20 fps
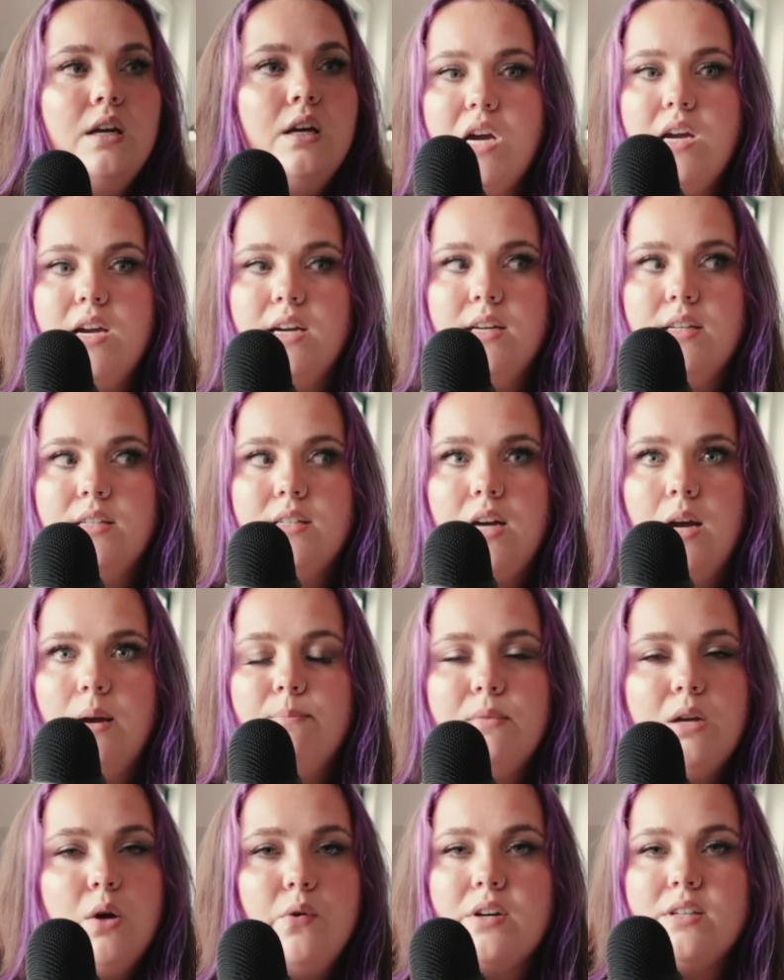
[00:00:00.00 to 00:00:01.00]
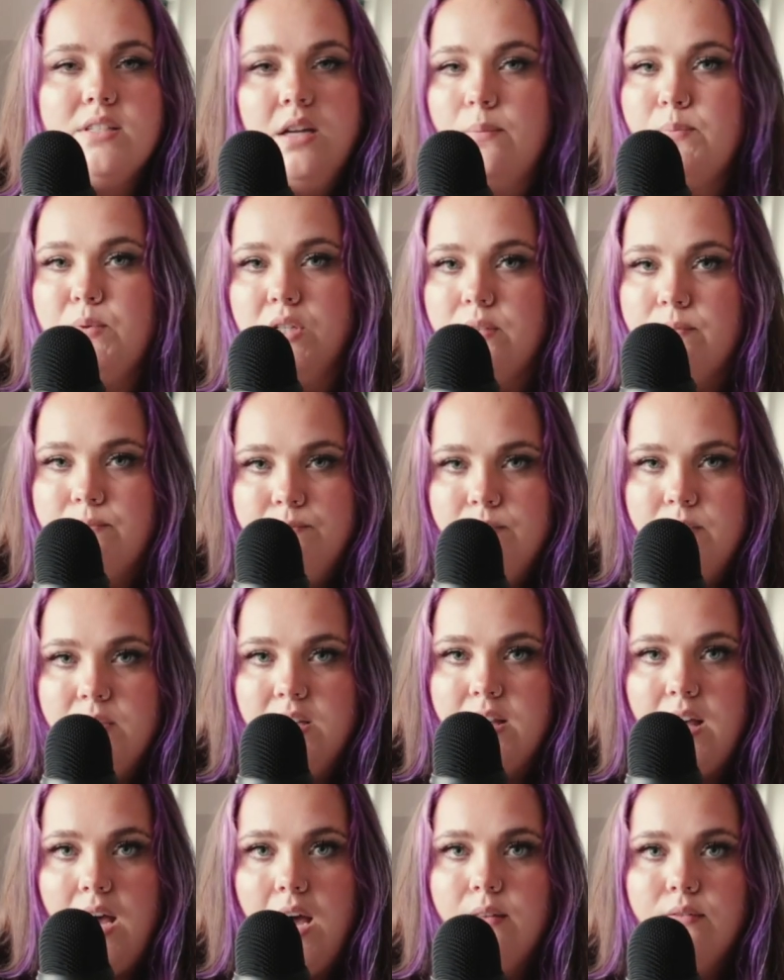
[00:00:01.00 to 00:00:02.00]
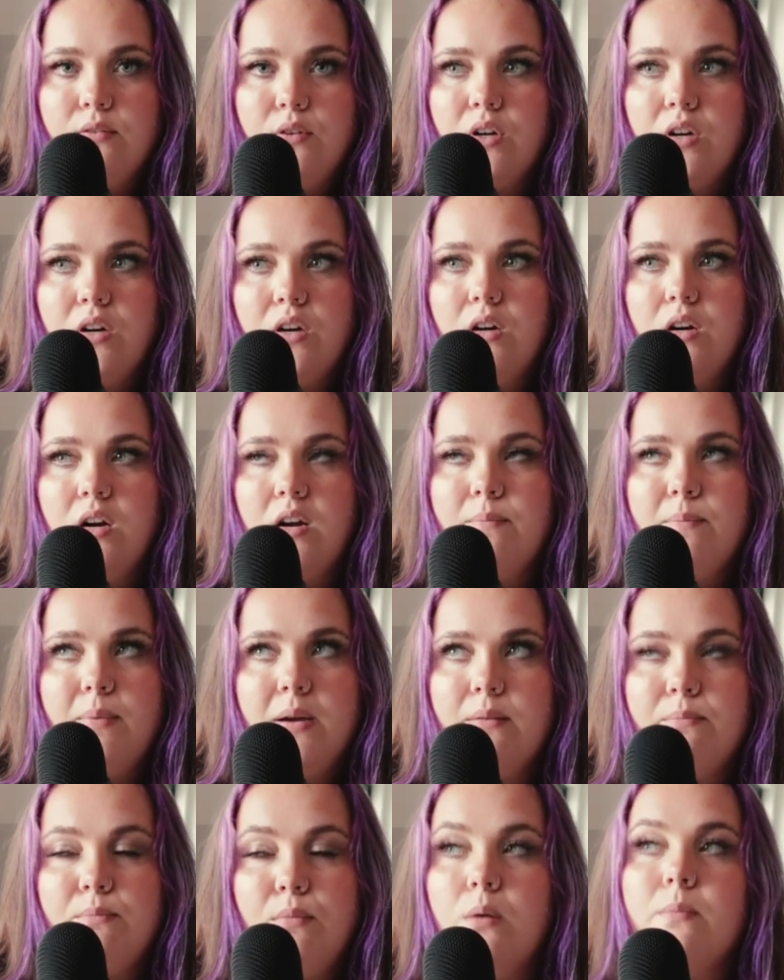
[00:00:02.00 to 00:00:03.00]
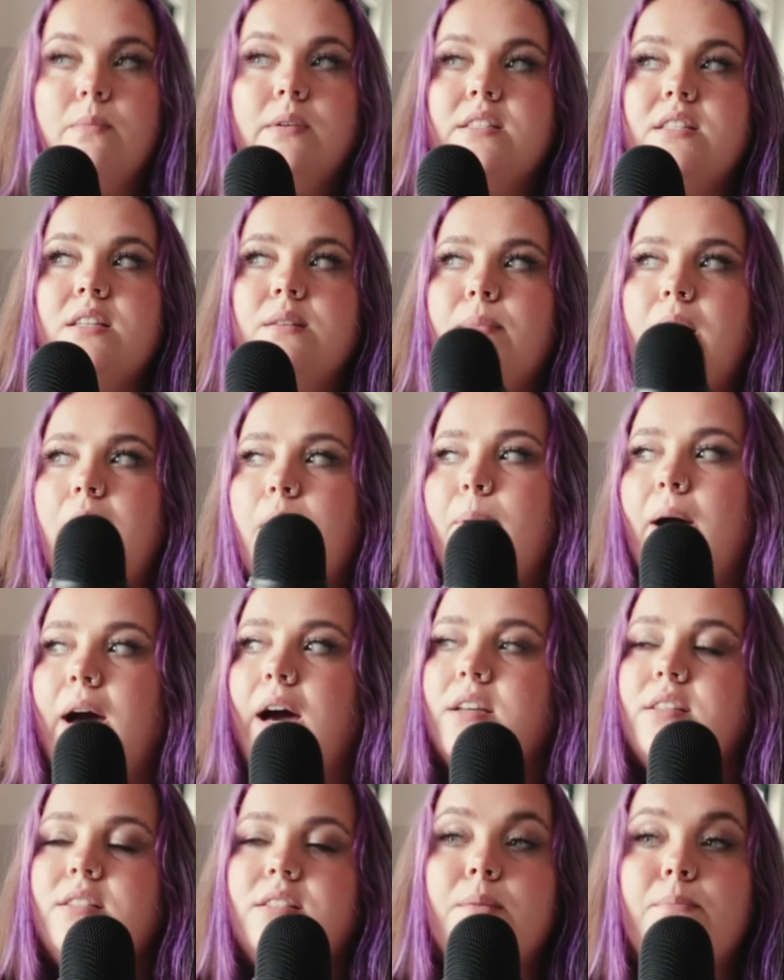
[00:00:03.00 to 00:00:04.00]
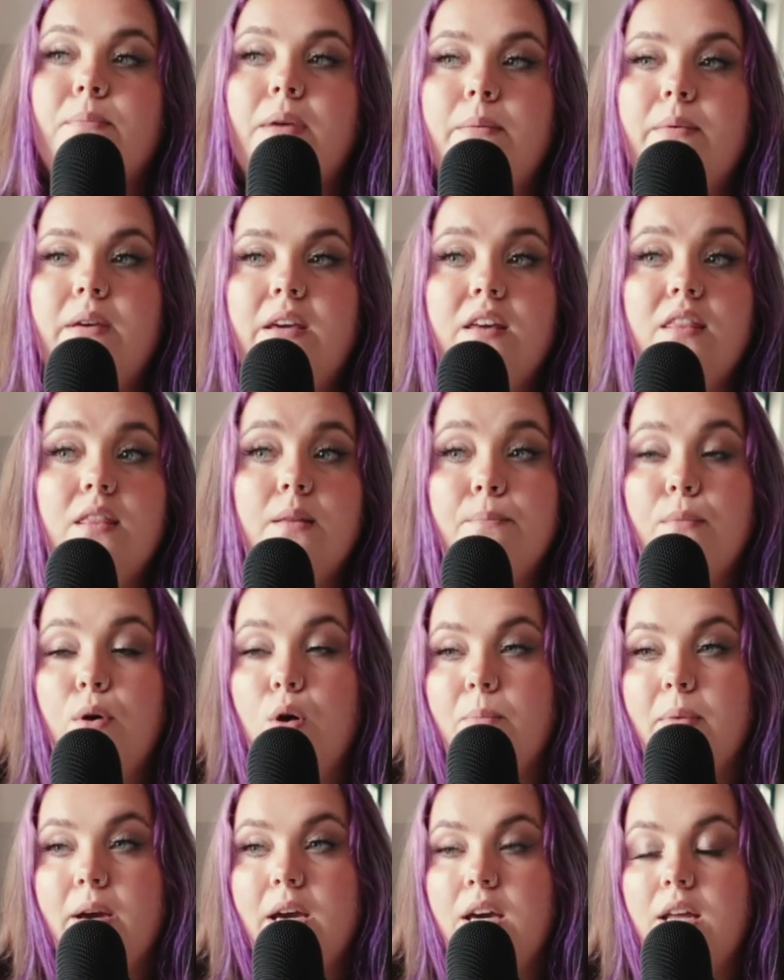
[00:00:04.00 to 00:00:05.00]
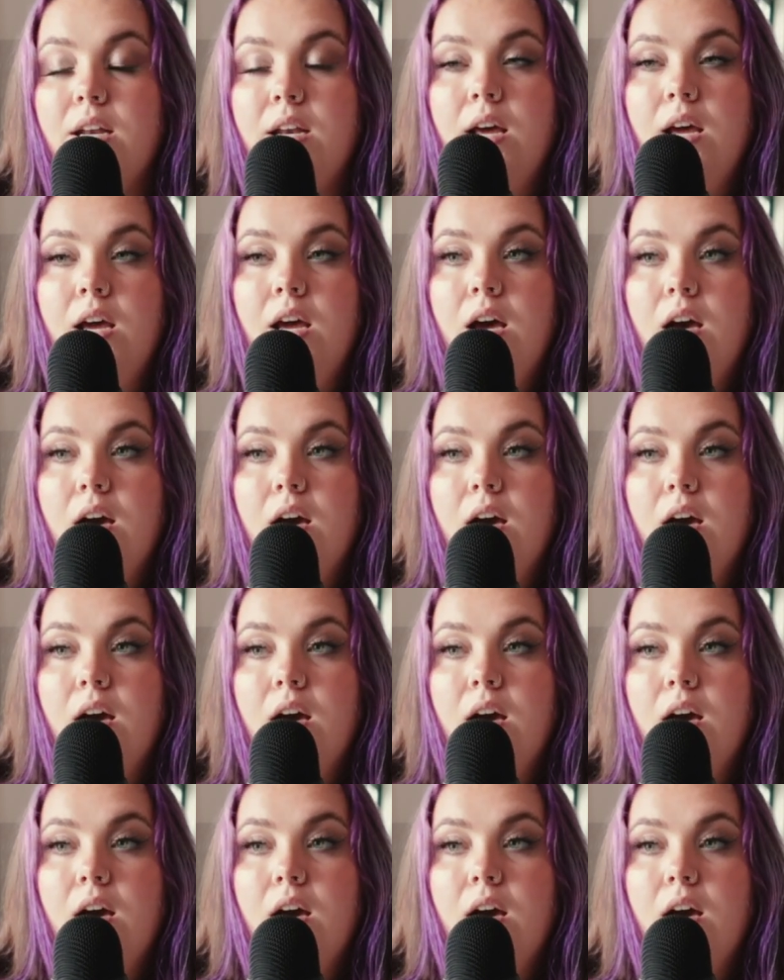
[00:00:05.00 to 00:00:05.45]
And I'm no exception to that. There have been moments in my past that maybe in the moment